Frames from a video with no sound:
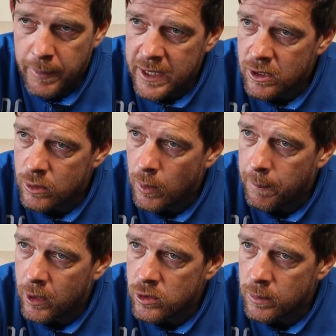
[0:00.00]
best as we
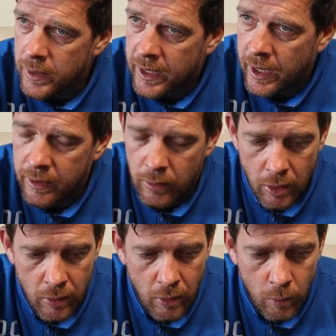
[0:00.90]
possibly can
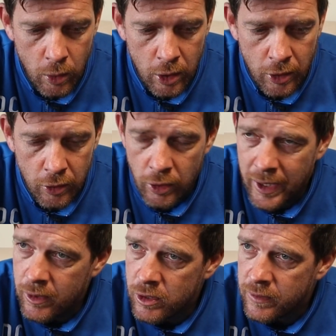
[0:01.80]
and work on all
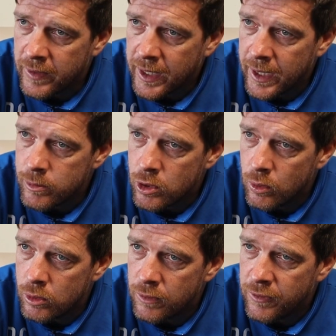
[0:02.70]
areas of our game
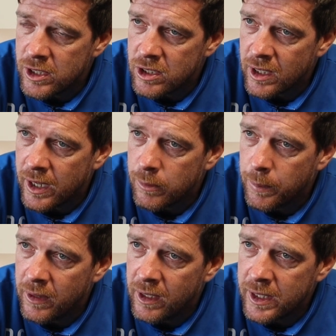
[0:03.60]
to finish as high
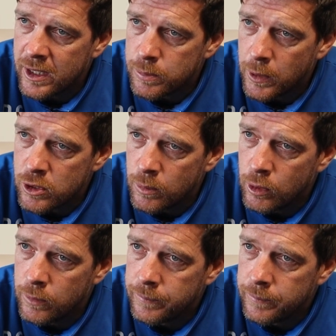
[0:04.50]
up the league as possible.